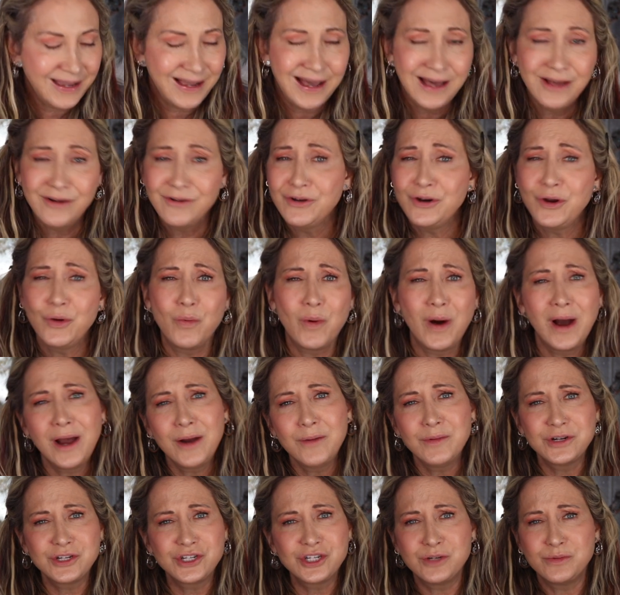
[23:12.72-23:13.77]
I don't know why I
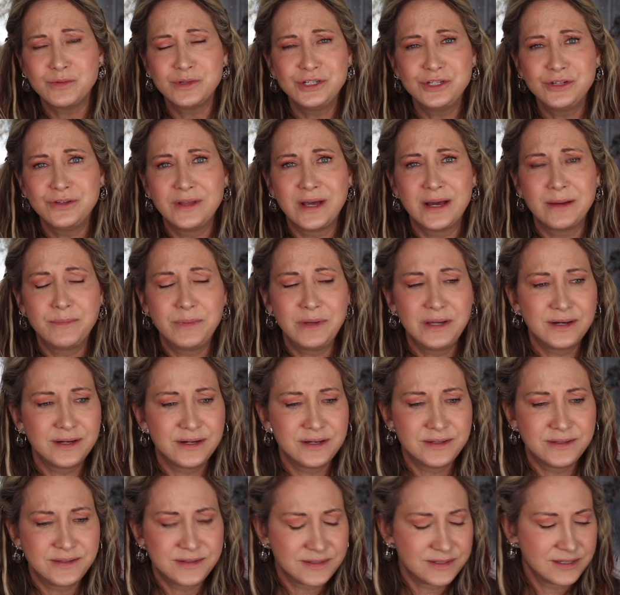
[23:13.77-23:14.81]
wish she would do that,
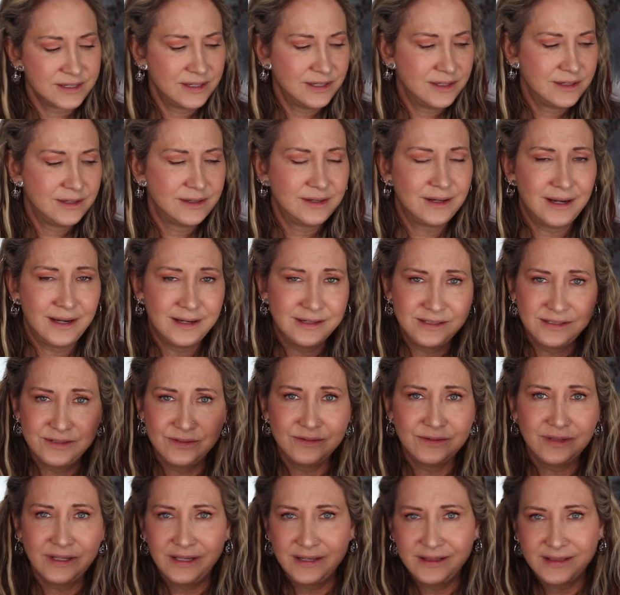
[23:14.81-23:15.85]
because I
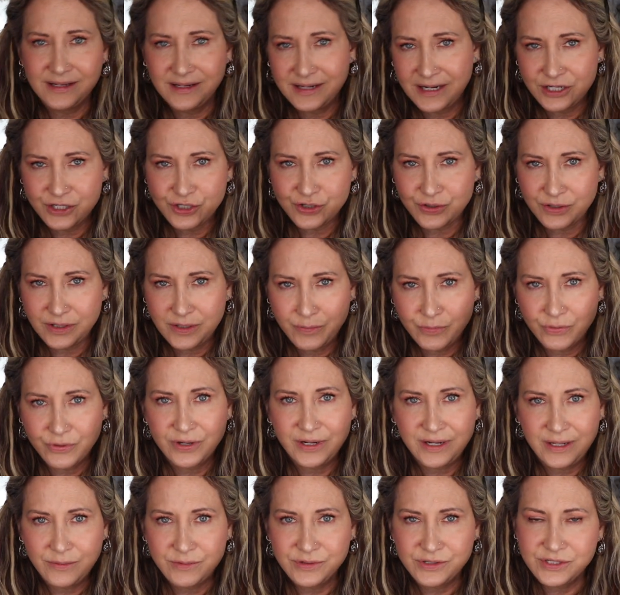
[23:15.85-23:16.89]
do like the Naturally
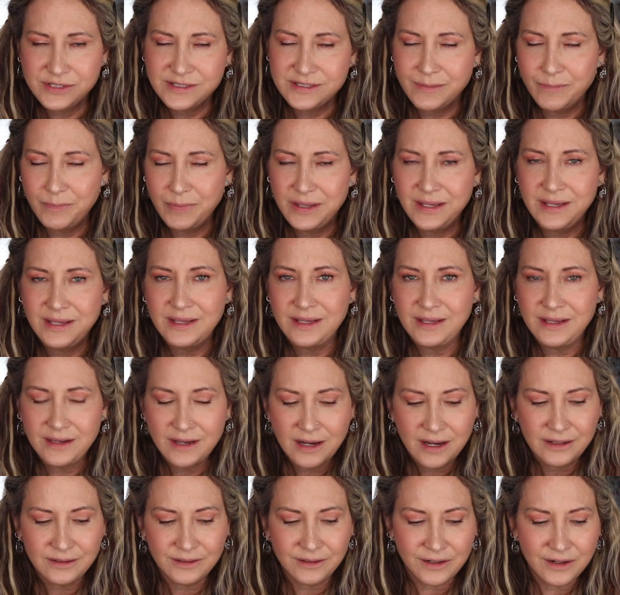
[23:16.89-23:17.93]
Pretty, which is a pinky
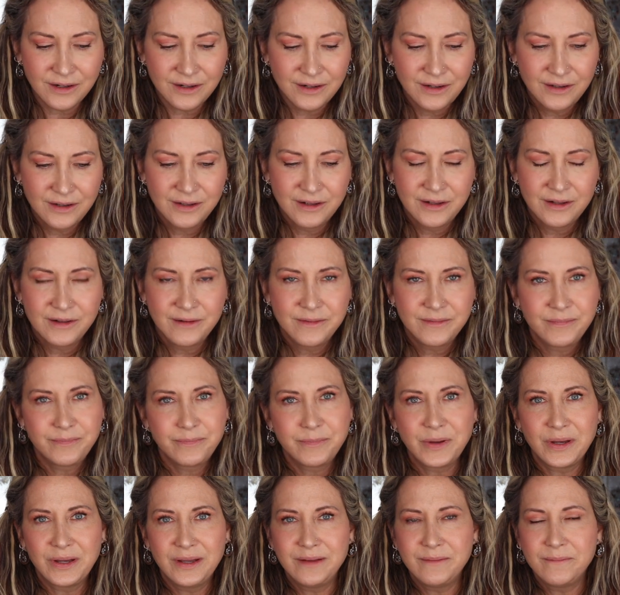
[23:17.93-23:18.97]
color.
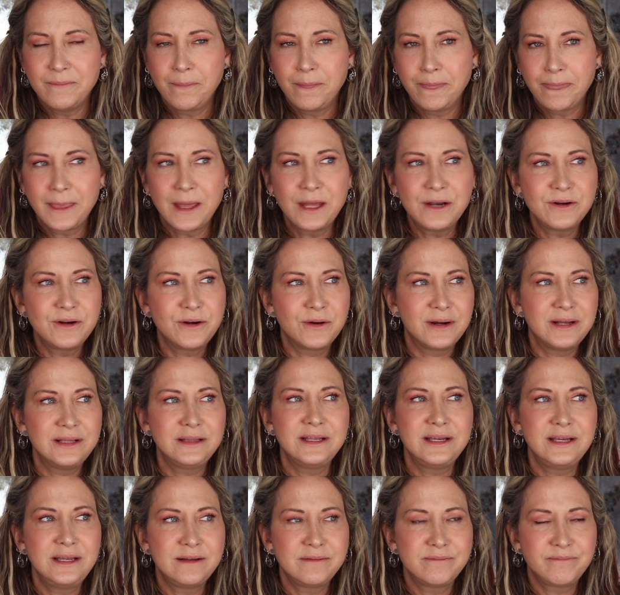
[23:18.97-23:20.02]
But I don't know.
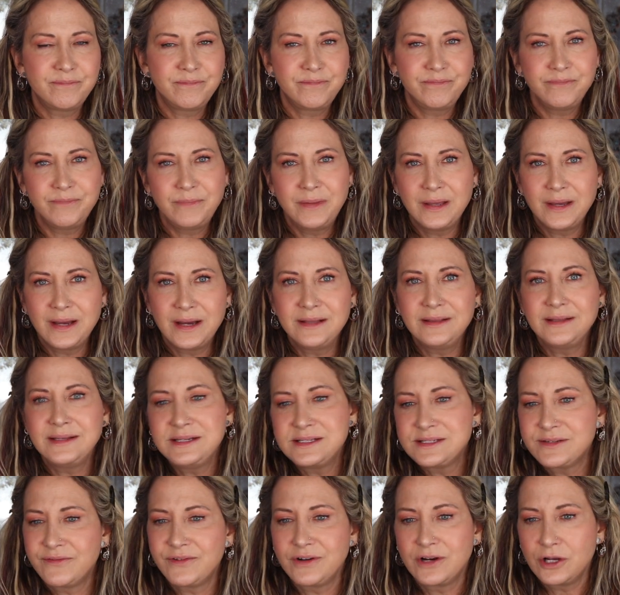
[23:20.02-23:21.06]
I like
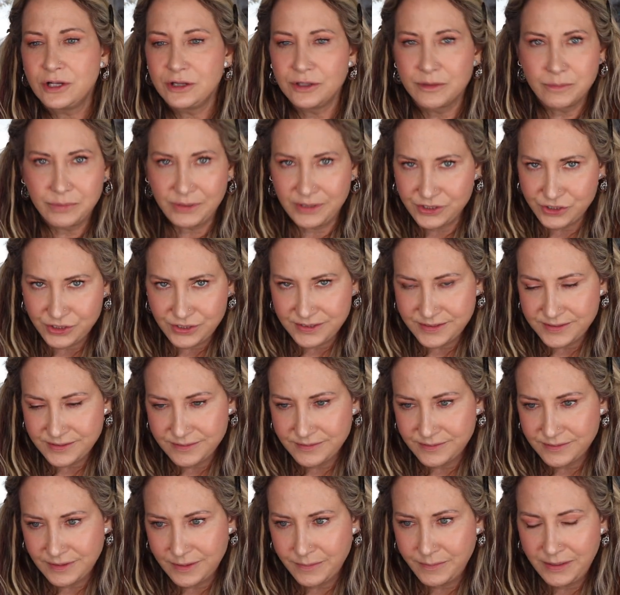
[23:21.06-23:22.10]
different color blushes.
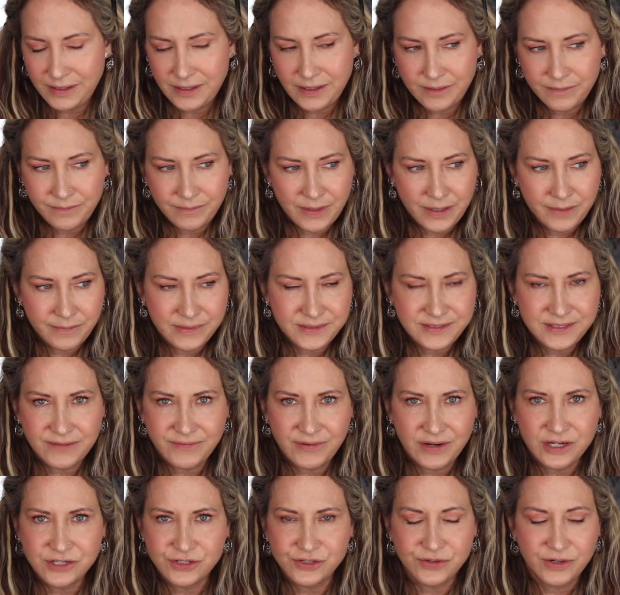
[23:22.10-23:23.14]
I mean, I must have
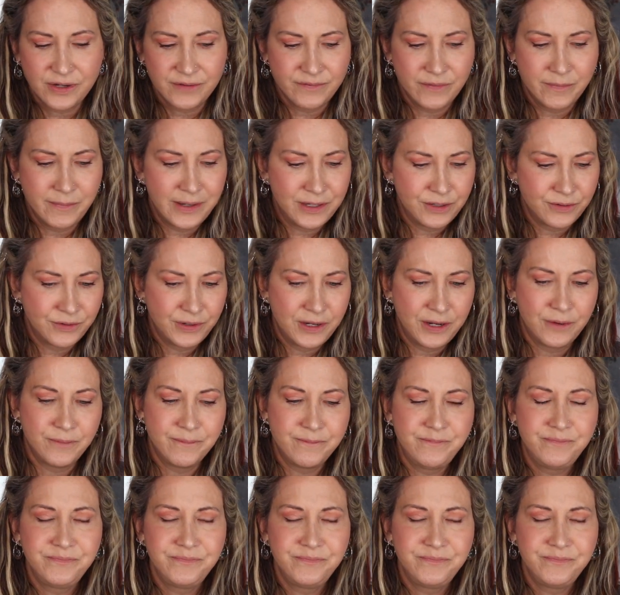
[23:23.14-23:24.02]
100 of them. I don't know.